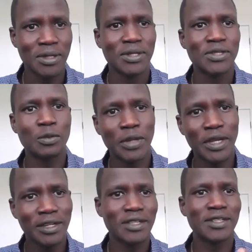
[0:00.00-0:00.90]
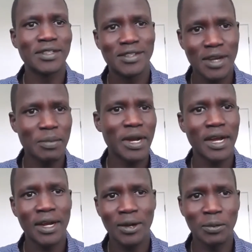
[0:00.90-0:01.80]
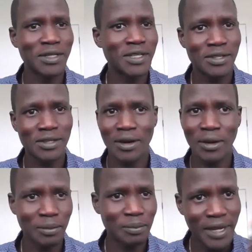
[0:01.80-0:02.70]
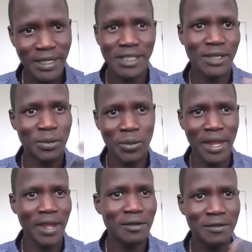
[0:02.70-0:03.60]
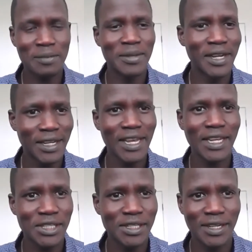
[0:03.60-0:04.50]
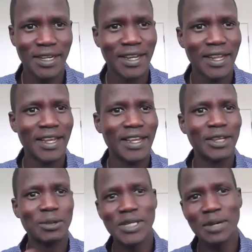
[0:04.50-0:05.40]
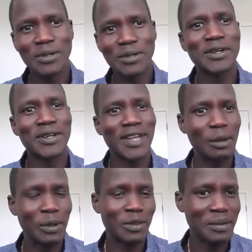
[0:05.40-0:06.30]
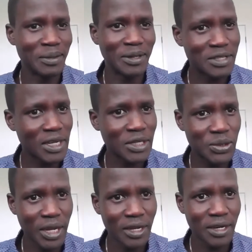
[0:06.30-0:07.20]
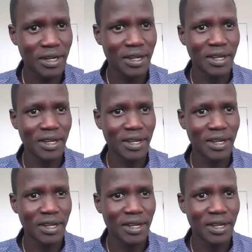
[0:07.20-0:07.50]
So Bill, and somehow with his all magic way of communication, was able to connect with people in South Sudan.